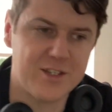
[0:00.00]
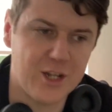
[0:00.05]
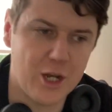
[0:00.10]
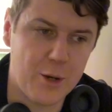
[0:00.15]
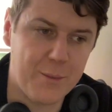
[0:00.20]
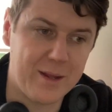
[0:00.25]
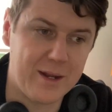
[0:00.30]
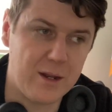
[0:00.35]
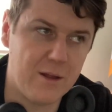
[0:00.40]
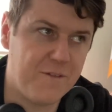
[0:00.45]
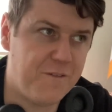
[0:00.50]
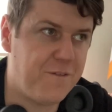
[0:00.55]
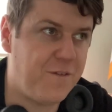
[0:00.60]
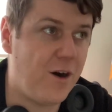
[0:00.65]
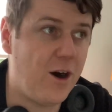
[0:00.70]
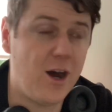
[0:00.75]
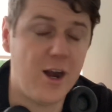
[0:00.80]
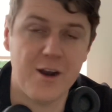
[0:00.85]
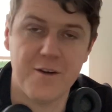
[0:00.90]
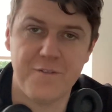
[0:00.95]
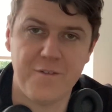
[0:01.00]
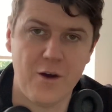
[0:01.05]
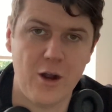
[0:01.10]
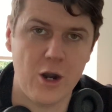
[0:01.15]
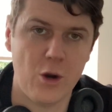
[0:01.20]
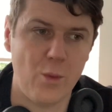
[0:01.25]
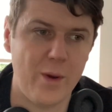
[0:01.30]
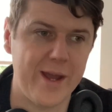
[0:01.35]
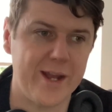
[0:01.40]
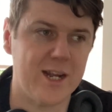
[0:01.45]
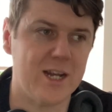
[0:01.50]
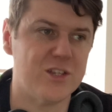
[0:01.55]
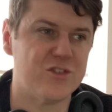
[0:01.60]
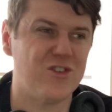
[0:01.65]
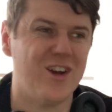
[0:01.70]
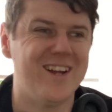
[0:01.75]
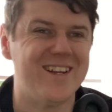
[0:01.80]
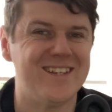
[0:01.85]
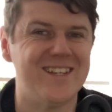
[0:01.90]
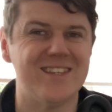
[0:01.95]
You know what I mean? Far, far away, guys.
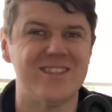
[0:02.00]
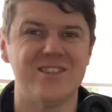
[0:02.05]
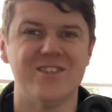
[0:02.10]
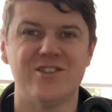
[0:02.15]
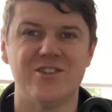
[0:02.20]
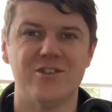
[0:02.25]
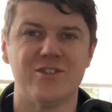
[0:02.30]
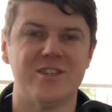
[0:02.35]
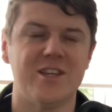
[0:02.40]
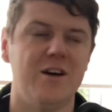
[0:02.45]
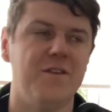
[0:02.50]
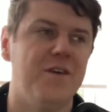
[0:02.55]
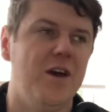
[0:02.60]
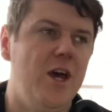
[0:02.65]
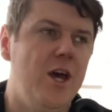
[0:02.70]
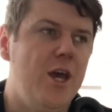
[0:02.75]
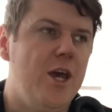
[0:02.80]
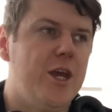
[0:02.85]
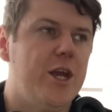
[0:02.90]
Try and distance yourself.